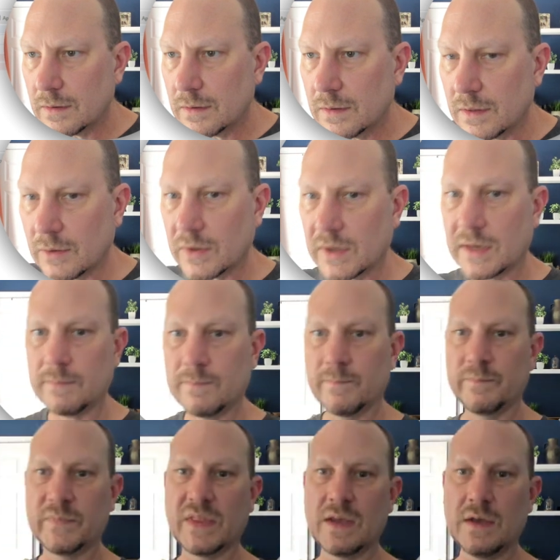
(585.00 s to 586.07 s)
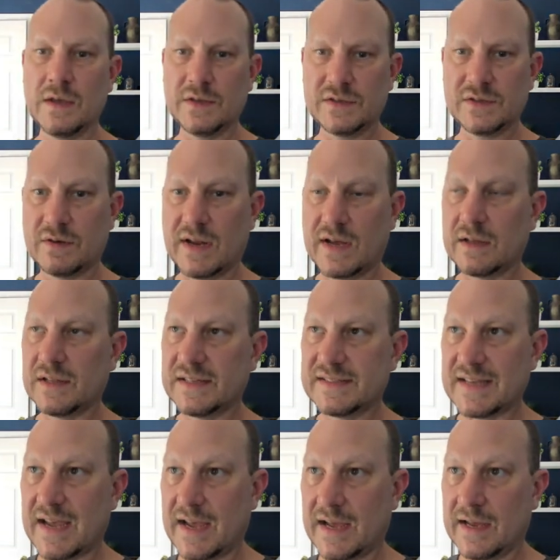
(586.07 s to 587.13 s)
Okay, so now let's
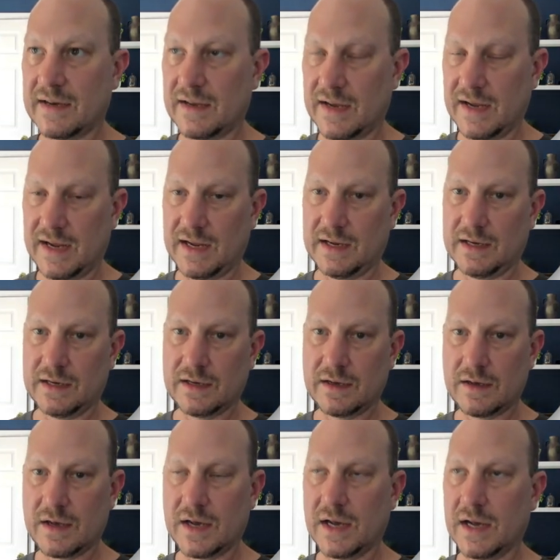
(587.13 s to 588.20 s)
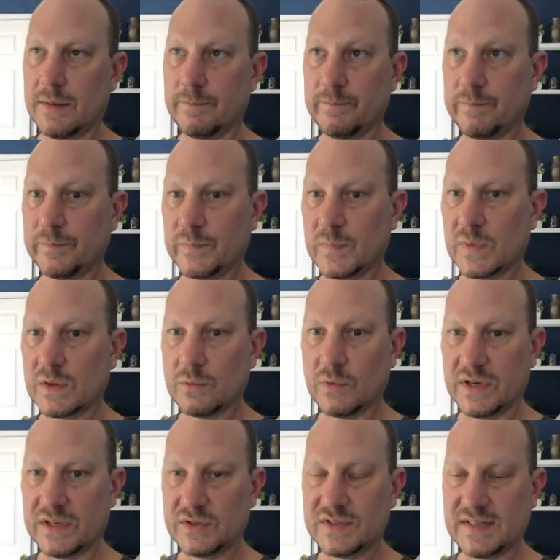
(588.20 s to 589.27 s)
add a
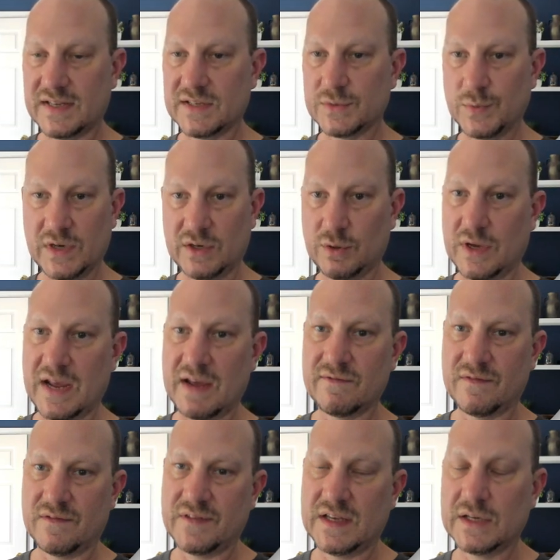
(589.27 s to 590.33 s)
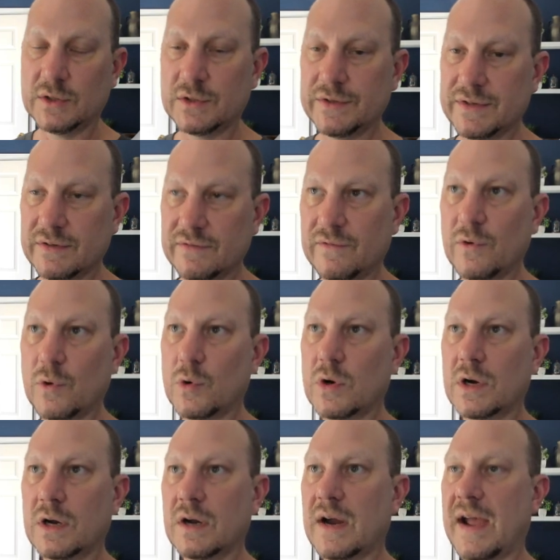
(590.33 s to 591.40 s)
what you see is what you get field
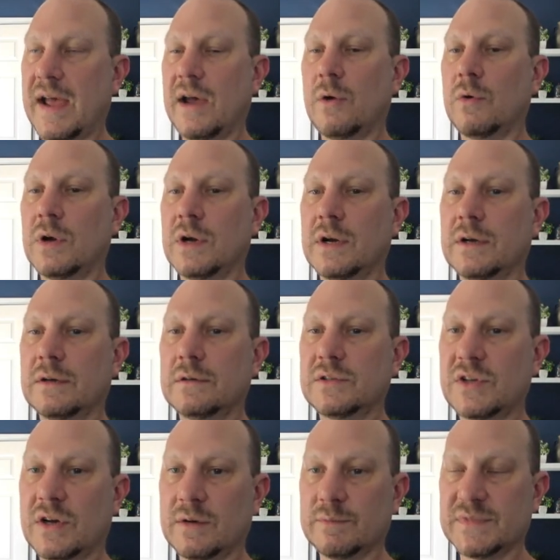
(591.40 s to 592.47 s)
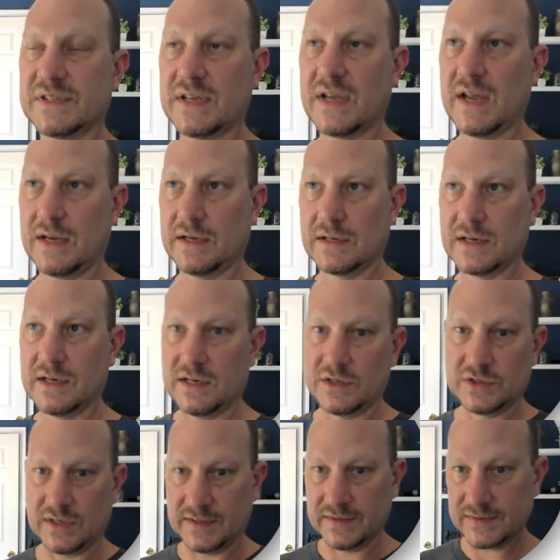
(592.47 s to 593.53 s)
for our terms and
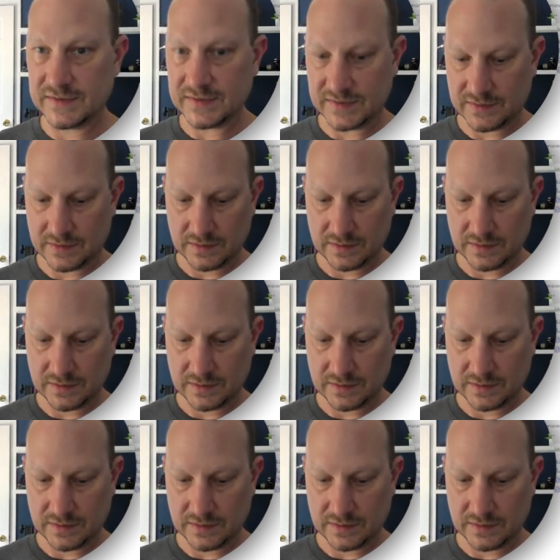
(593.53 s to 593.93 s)
conditions.